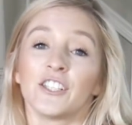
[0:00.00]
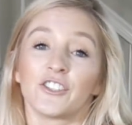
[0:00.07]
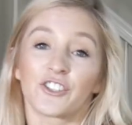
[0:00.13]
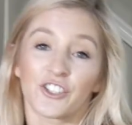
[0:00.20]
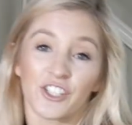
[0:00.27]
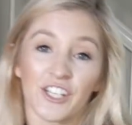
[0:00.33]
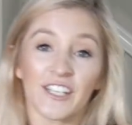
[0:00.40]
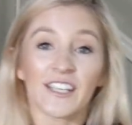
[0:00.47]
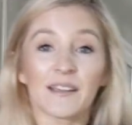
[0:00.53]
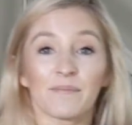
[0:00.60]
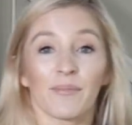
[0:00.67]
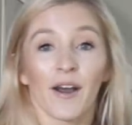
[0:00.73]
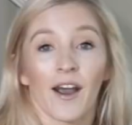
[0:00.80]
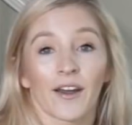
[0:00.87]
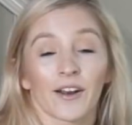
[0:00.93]
cheeky
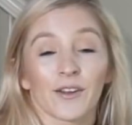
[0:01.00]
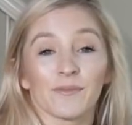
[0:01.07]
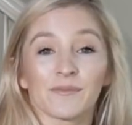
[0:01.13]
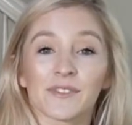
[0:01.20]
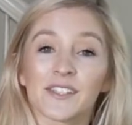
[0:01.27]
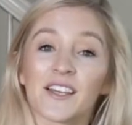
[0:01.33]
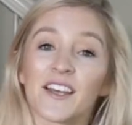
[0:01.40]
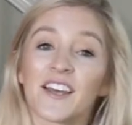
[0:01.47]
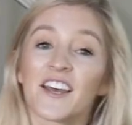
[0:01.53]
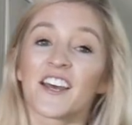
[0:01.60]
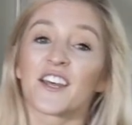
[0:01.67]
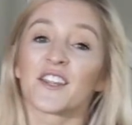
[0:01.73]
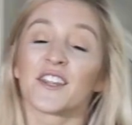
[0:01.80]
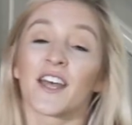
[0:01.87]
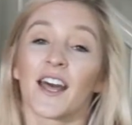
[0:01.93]
bottoms
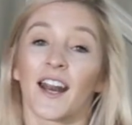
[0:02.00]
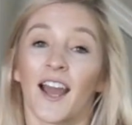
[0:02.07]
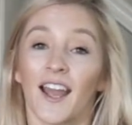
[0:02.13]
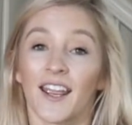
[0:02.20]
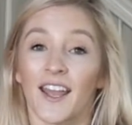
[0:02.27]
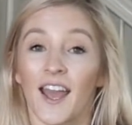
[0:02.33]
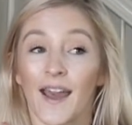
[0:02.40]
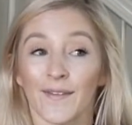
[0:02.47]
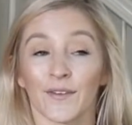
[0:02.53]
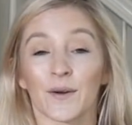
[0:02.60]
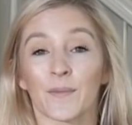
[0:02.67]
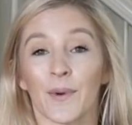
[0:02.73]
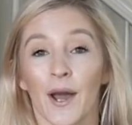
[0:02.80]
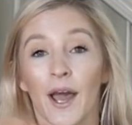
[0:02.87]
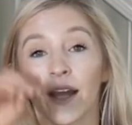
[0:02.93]
that I ever
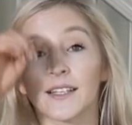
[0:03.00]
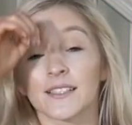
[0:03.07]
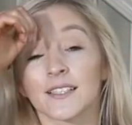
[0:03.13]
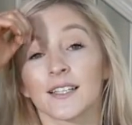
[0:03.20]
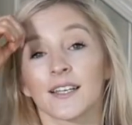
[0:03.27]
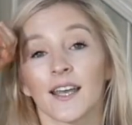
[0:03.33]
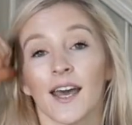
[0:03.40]
bought,